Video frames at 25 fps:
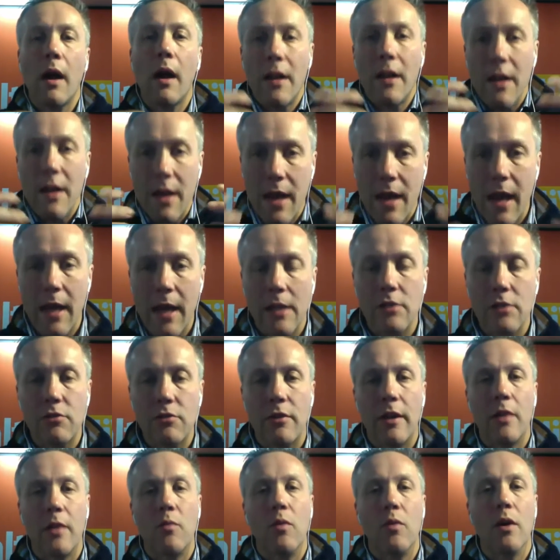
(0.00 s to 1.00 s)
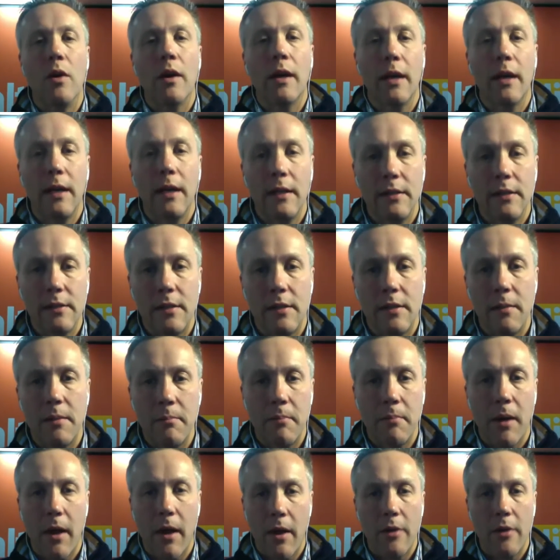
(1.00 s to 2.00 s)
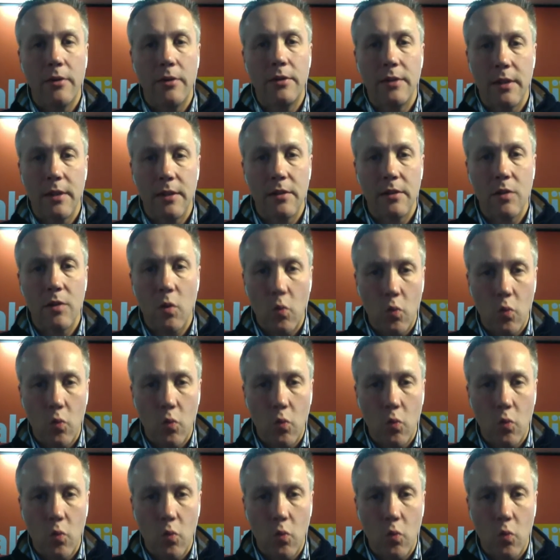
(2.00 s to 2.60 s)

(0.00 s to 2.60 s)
naturally working in symbiosis